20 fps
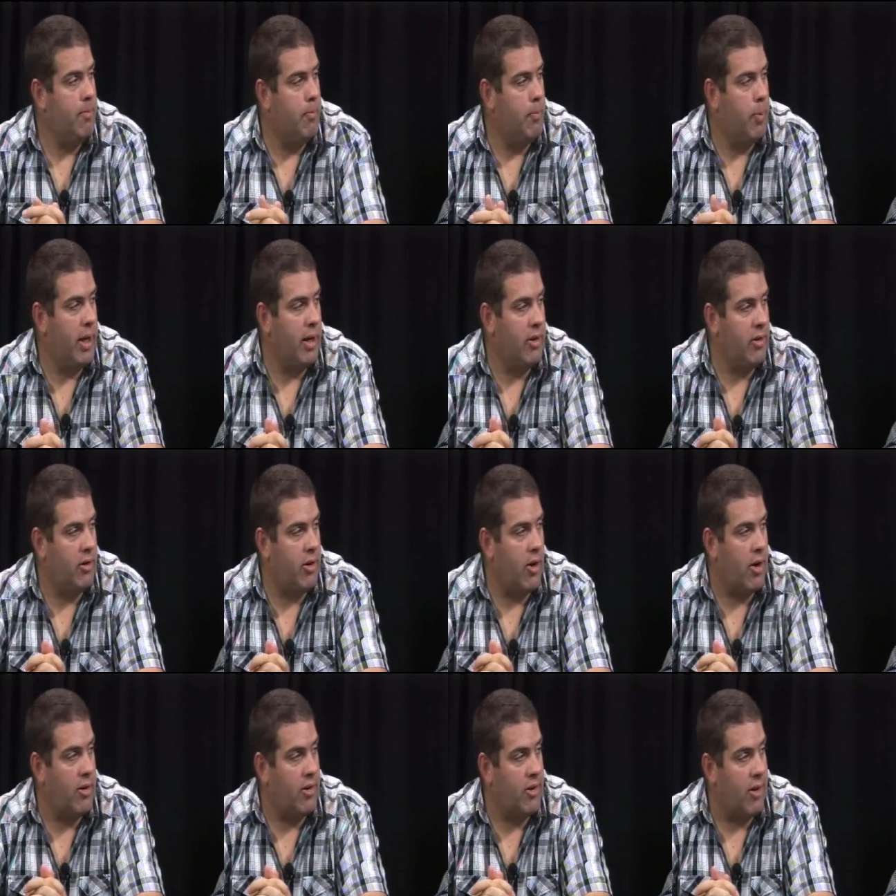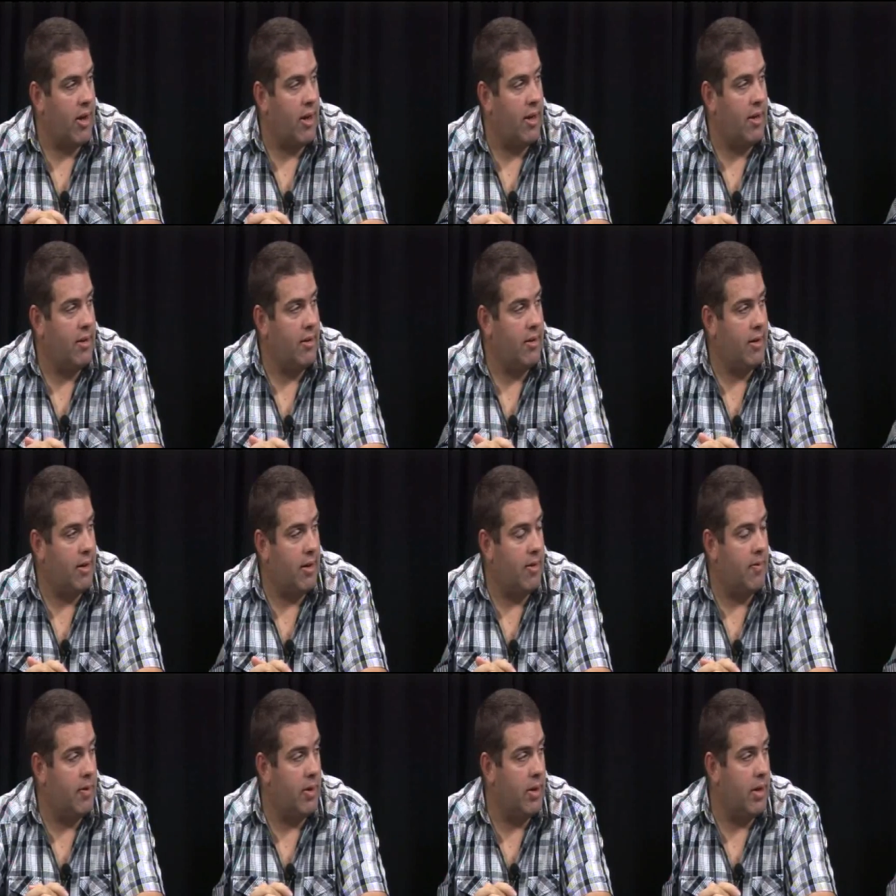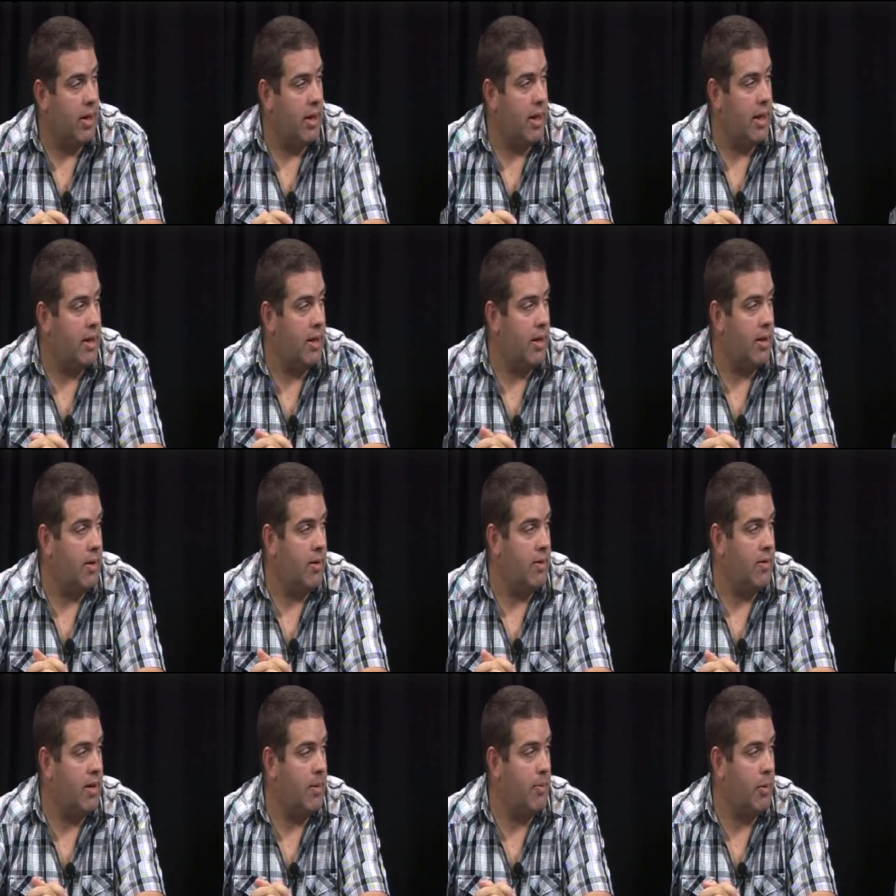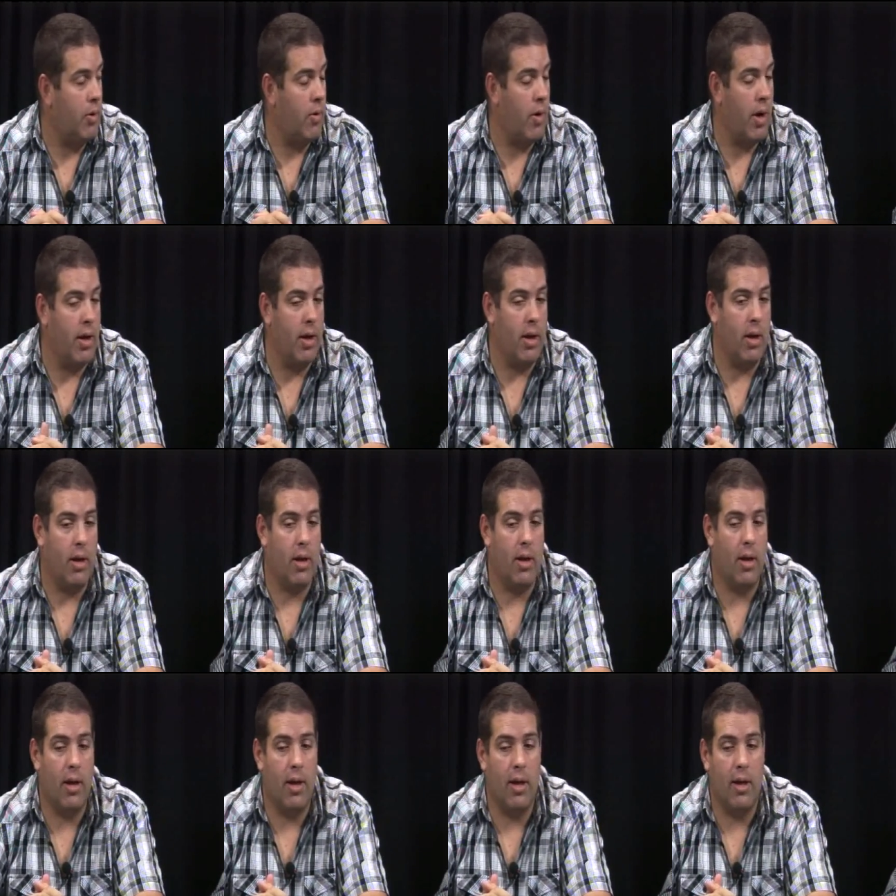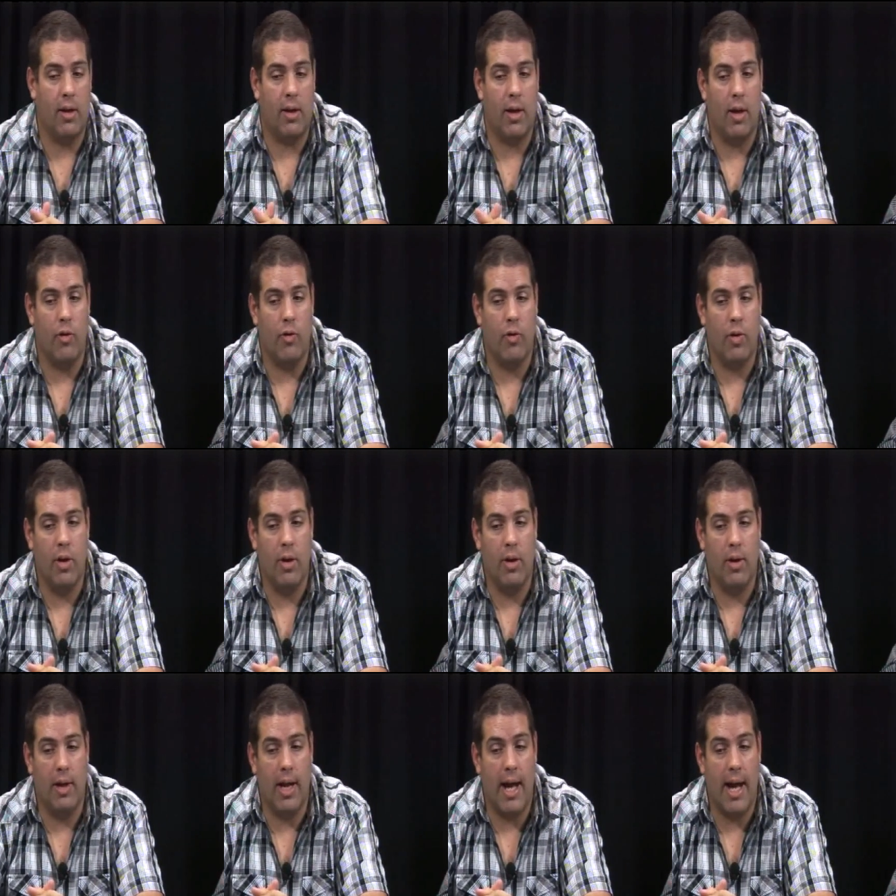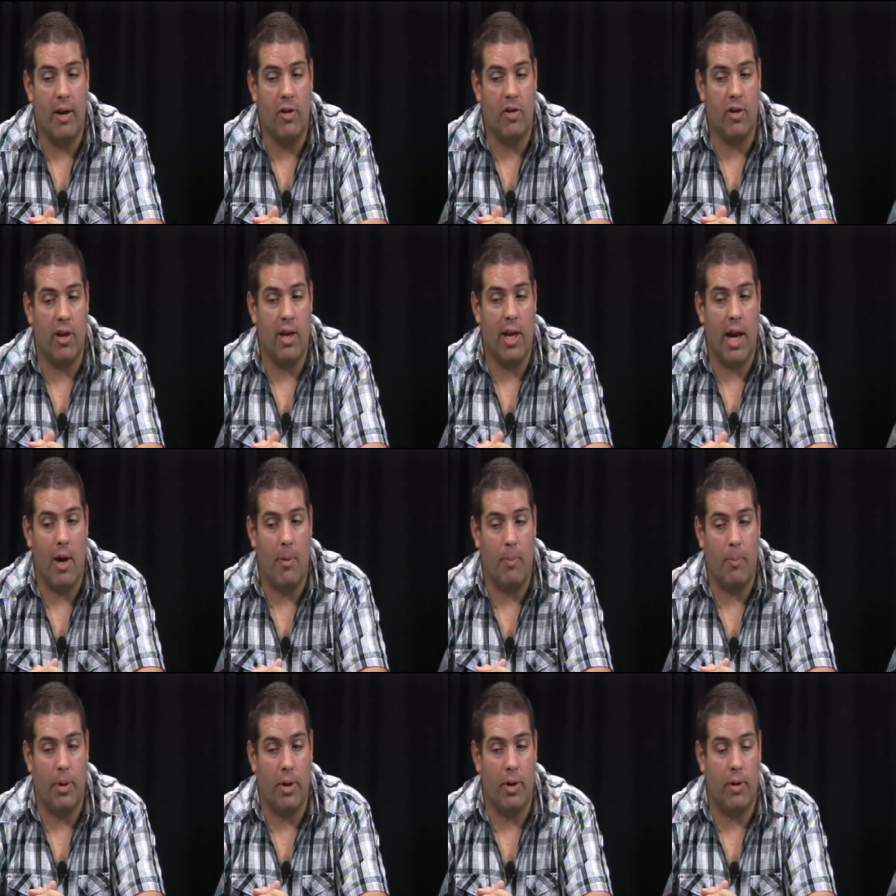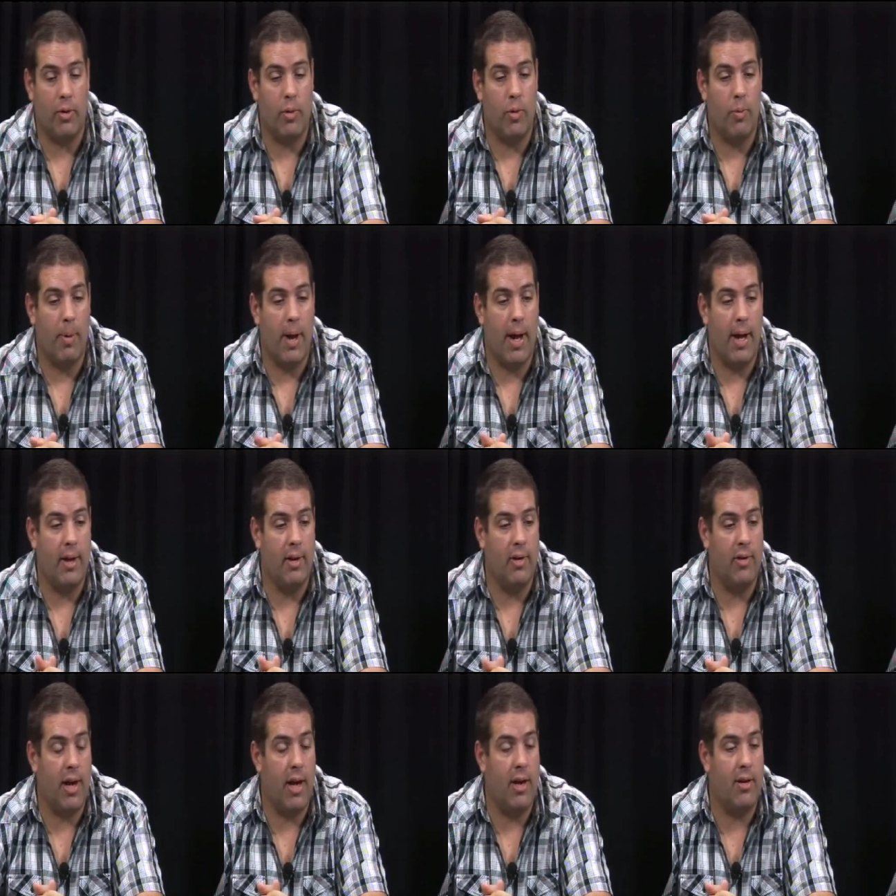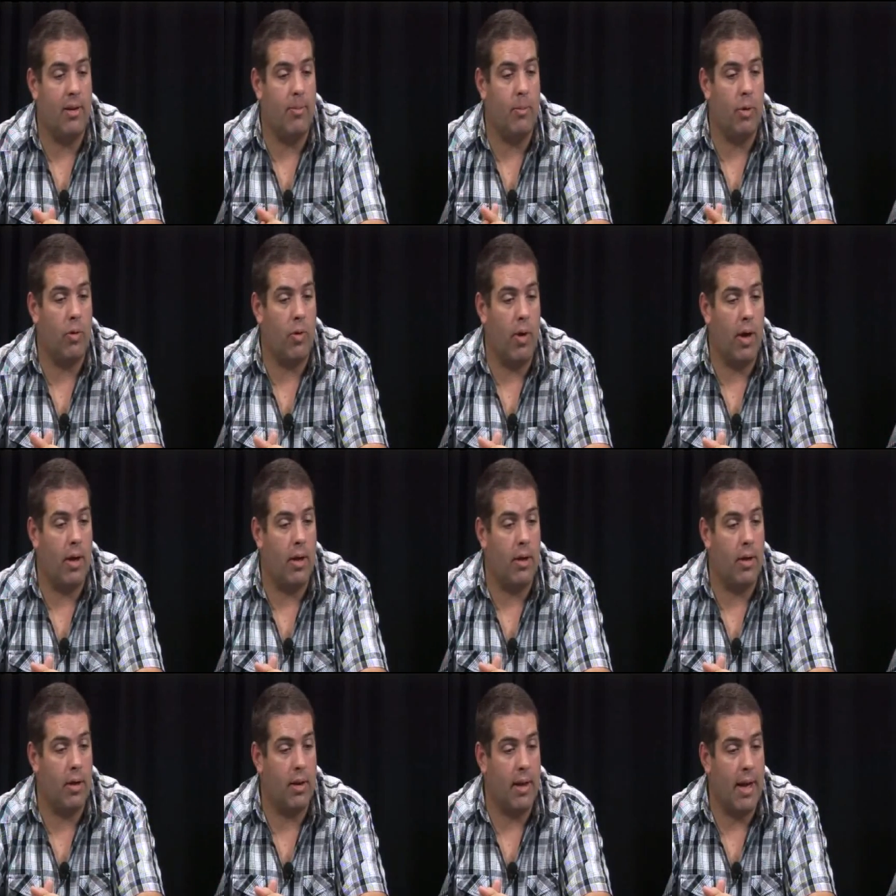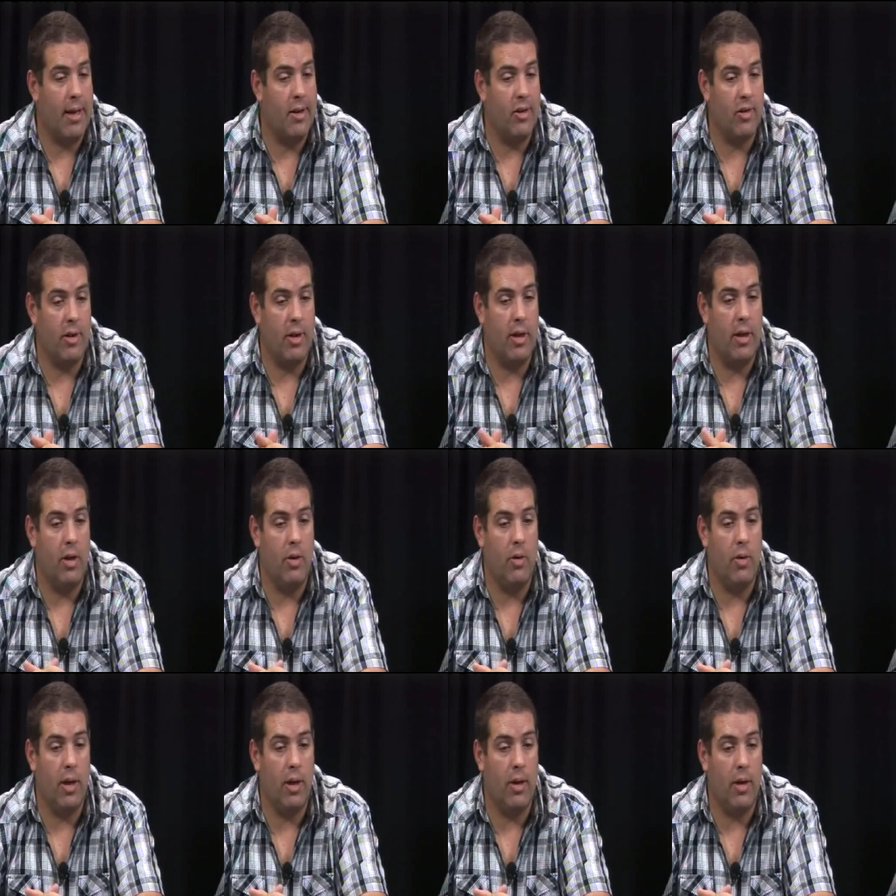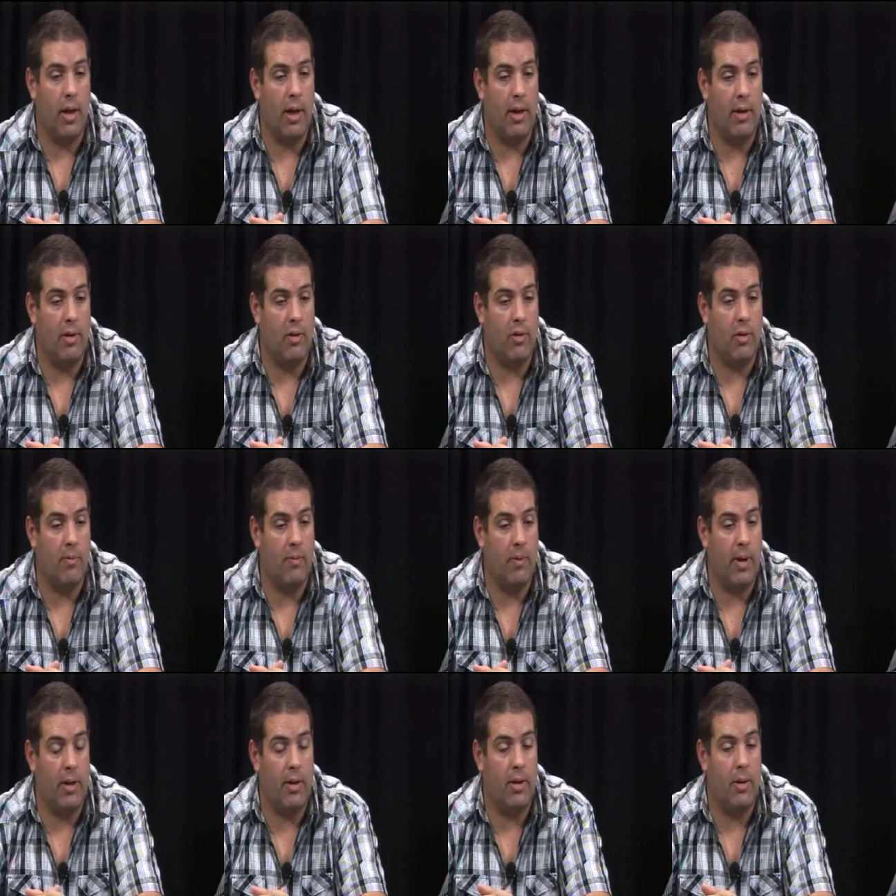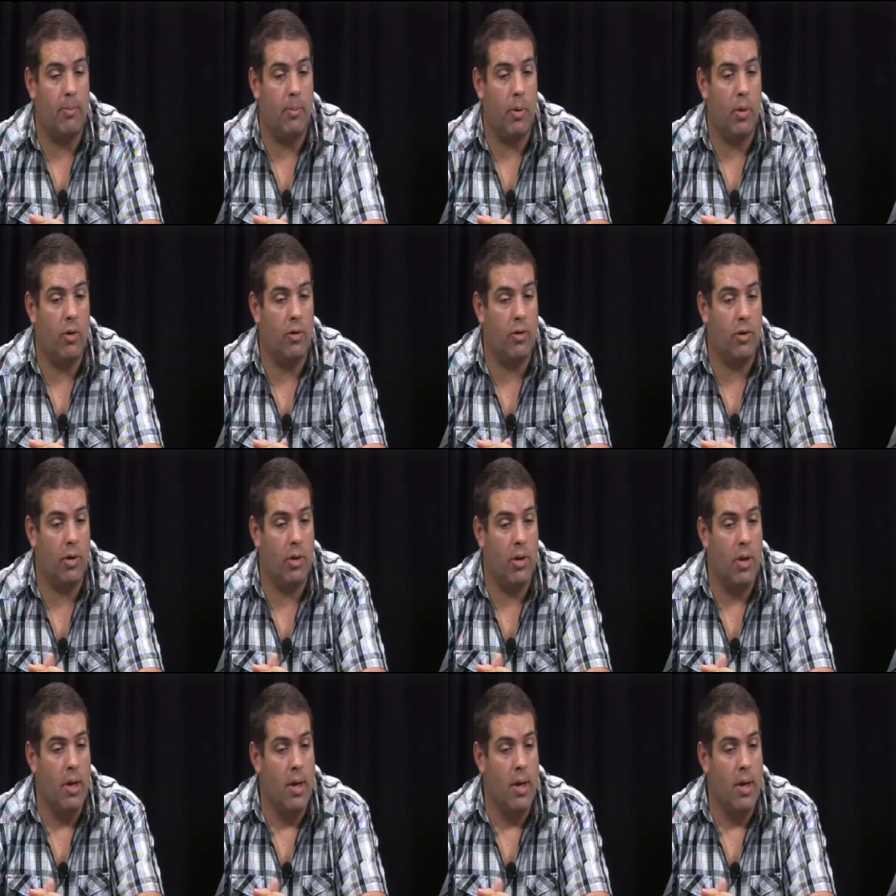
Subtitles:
blessed, I'd say, to live in a democratic country. Largely our political parties are democratic. Occasionally you get a disaffected person